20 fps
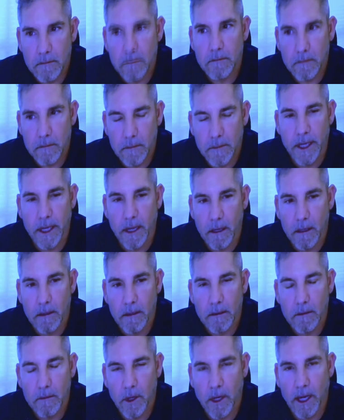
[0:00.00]
Yeah.
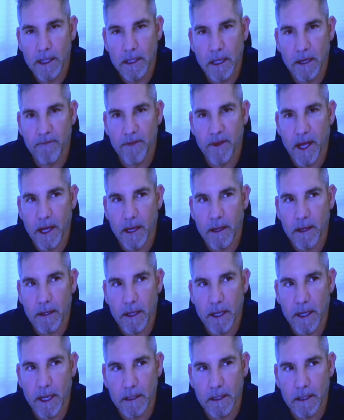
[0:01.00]
Well, I love that.
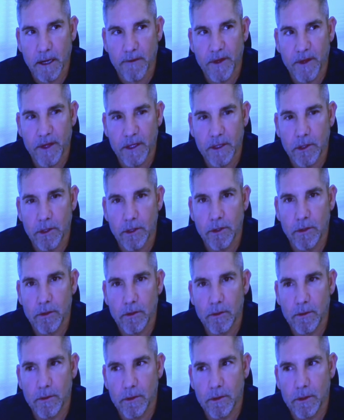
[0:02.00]
And I love that
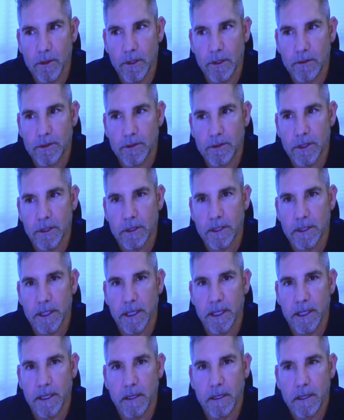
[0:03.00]
you took
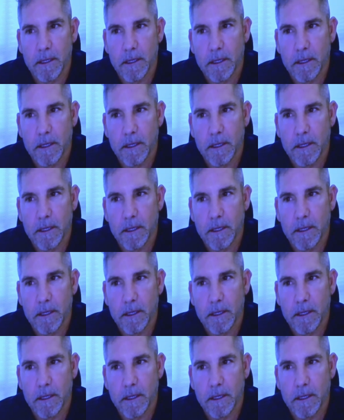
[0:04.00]
the,